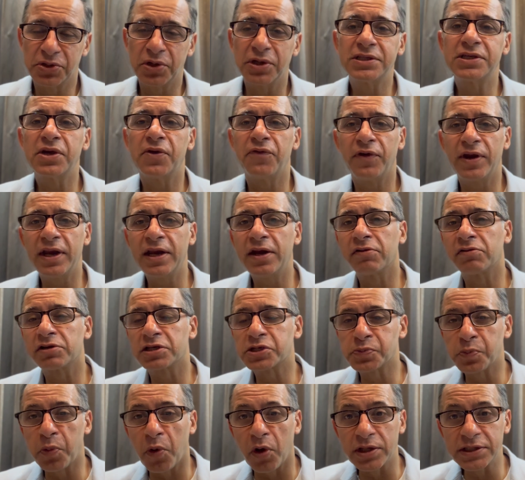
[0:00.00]
it's a very
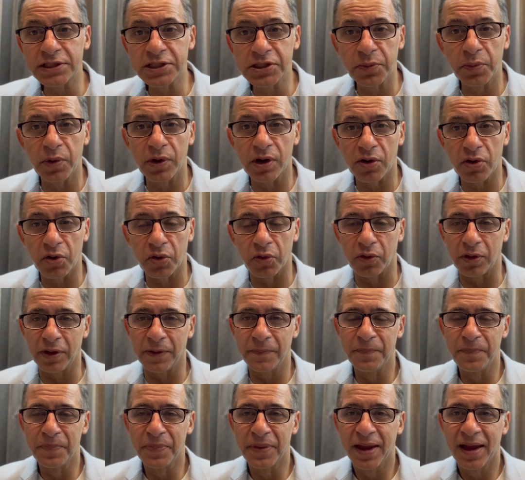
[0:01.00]
responsible role.
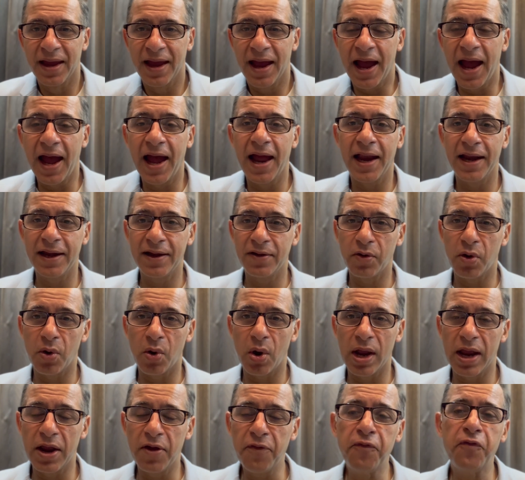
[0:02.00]
And
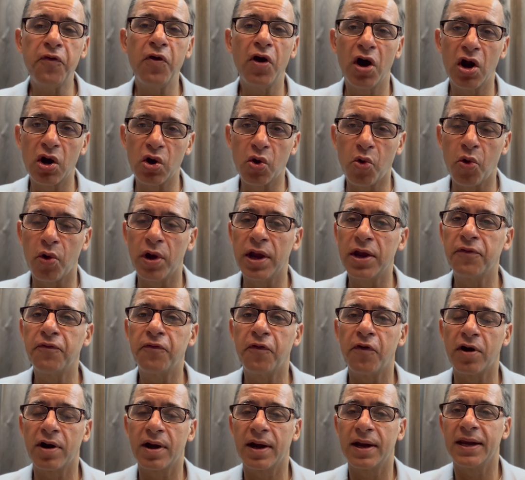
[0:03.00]
if you are going
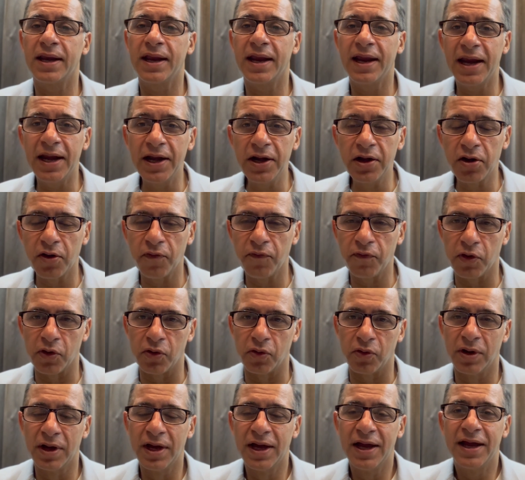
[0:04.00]
for an interview,